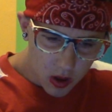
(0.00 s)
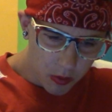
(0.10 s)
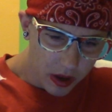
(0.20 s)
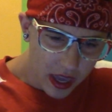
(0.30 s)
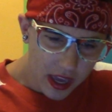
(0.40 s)

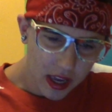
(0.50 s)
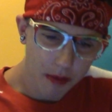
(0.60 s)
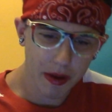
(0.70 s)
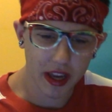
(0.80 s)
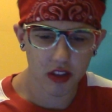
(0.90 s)
We ain't
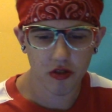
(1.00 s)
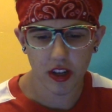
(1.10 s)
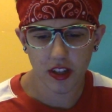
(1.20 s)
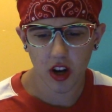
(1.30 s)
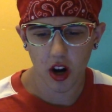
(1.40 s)
got back in
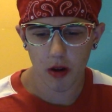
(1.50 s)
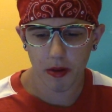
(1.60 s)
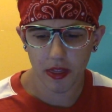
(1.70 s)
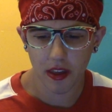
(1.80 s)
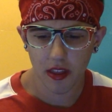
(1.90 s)
Trace's car,
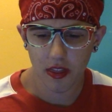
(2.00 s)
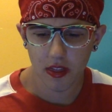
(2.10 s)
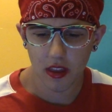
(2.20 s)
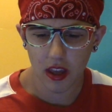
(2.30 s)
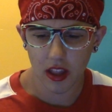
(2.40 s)
but
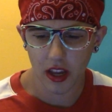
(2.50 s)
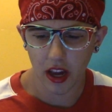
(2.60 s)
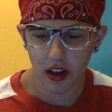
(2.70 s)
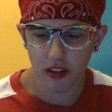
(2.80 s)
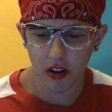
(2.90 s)
then it had
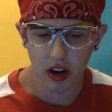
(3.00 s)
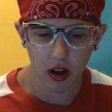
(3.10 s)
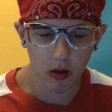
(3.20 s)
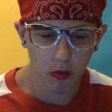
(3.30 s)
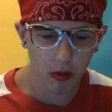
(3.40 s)
gone dark
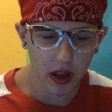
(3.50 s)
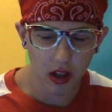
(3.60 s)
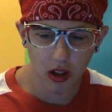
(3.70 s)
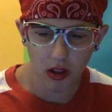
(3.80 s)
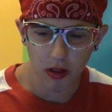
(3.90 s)
out.
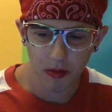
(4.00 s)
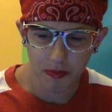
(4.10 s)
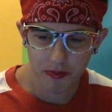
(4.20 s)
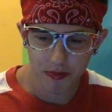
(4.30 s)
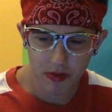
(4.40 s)
Well,
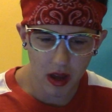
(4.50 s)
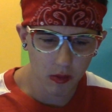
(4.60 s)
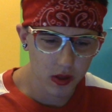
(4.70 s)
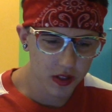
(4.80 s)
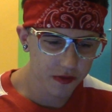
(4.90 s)
that
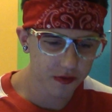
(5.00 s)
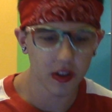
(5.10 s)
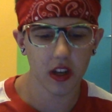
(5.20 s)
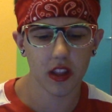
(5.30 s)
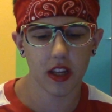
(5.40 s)
was
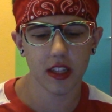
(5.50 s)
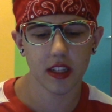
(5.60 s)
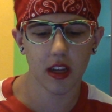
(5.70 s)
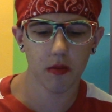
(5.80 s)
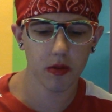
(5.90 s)
fun, I
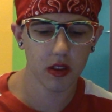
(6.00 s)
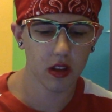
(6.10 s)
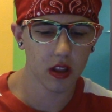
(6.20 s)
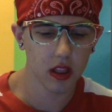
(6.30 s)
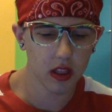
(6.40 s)
said with
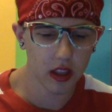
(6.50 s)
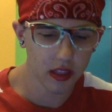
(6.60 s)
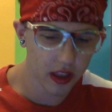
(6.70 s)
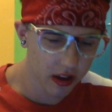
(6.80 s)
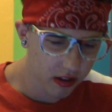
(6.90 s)
a
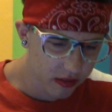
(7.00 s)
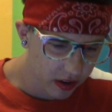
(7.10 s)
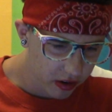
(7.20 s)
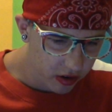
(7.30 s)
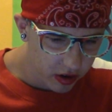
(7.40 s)
loud,
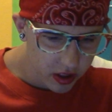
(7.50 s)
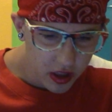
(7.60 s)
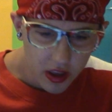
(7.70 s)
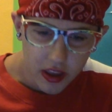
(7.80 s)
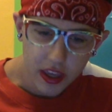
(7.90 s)
tired yawn.
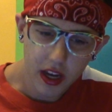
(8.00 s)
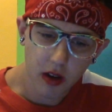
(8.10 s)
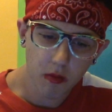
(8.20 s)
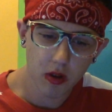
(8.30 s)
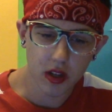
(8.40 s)

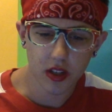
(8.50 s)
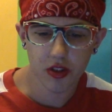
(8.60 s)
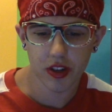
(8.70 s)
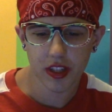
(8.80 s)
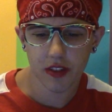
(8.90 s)
Yeah, it was,
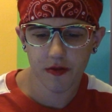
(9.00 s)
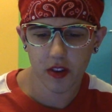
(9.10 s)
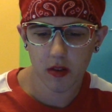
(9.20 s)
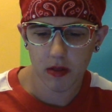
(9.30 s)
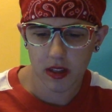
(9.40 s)
Trace
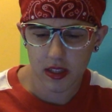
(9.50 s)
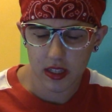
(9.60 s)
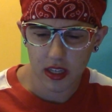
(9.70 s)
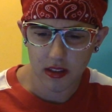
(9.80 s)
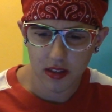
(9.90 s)
confirmed, and
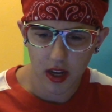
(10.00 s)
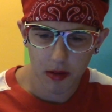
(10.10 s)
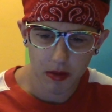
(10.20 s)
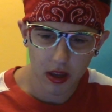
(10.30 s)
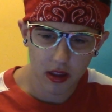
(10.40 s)
Zeke and
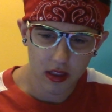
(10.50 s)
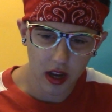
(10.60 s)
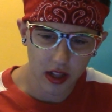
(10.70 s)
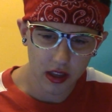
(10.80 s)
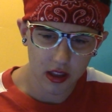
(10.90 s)
Tommy
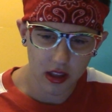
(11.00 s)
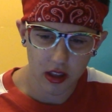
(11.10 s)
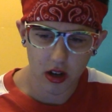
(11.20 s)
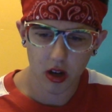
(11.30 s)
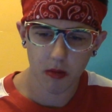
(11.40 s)
nodded
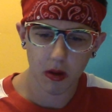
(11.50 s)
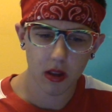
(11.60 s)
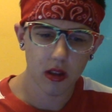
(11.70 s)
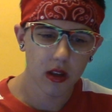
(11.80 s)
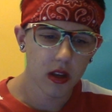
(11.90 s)
in
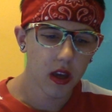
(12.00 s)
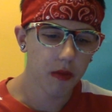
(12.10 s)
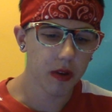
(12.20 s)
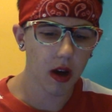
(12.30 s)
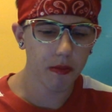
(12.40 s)
agreement.
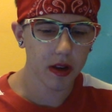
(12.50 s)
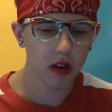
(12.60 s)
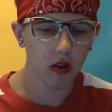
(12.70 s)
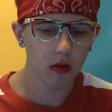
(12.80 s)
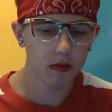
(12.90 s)
And we got back
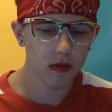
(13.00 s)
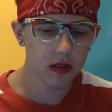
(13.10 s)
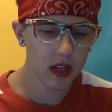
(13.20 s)
home.